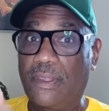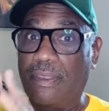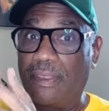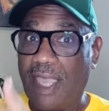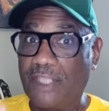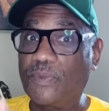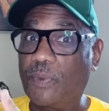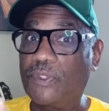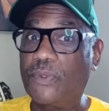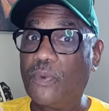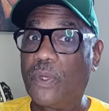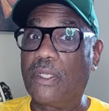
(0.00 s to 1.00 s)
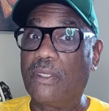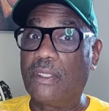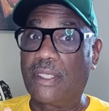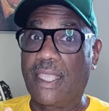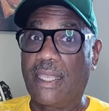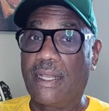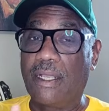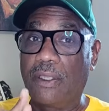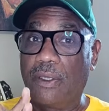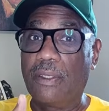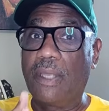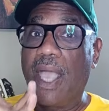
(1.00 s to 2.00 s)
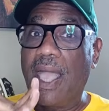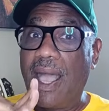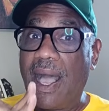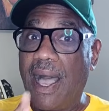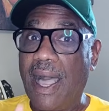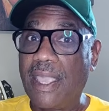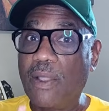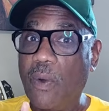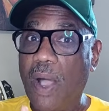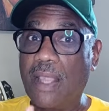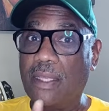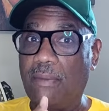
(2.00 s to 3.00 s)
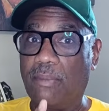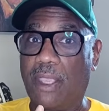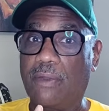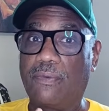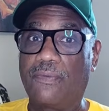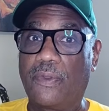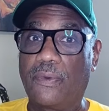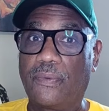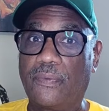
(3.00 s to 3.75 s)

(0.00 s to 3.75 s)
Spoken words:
That's what you want to look at, a good high quality microphone.